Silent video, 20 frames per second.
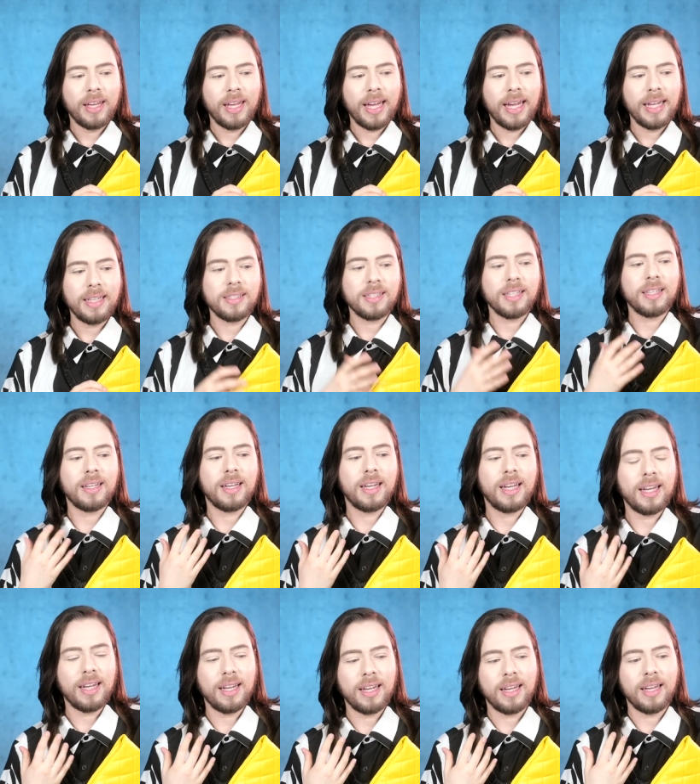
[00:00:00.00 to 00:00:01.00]
it's a,
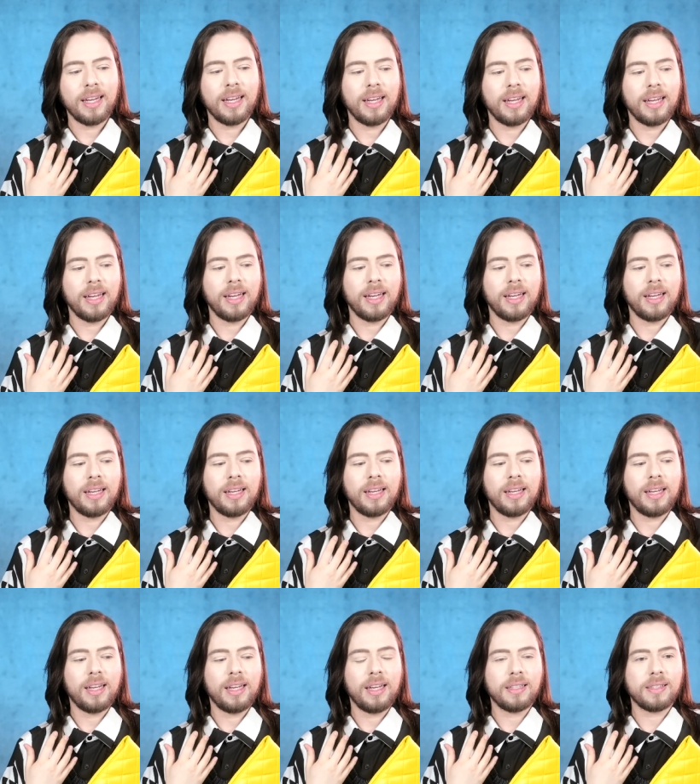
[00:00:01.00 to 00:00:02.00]

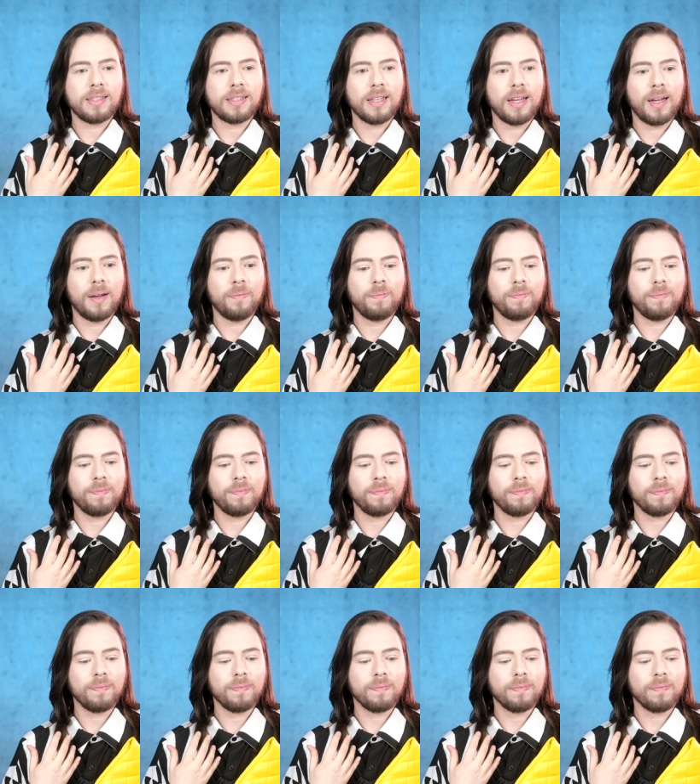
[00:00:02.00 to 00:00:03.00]
it's
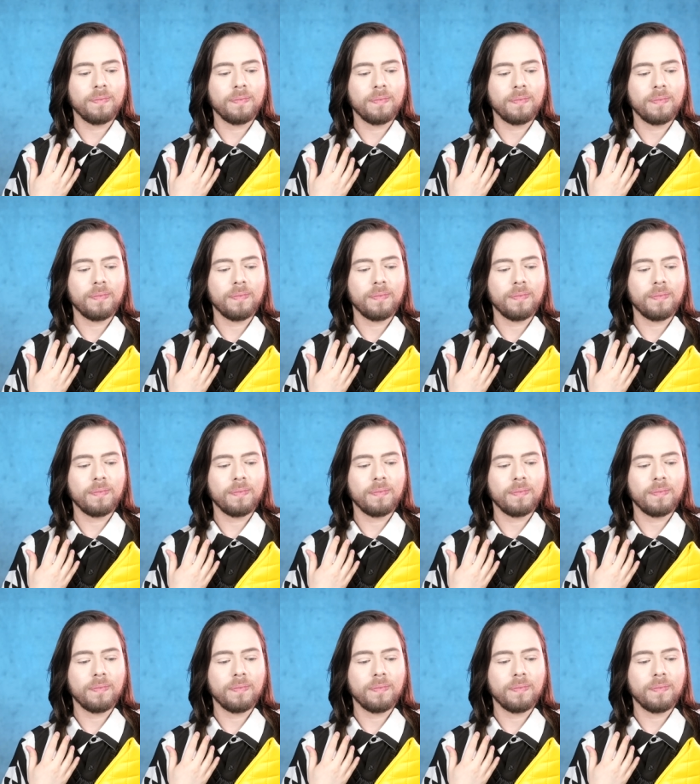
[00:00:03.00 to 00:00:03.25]
um,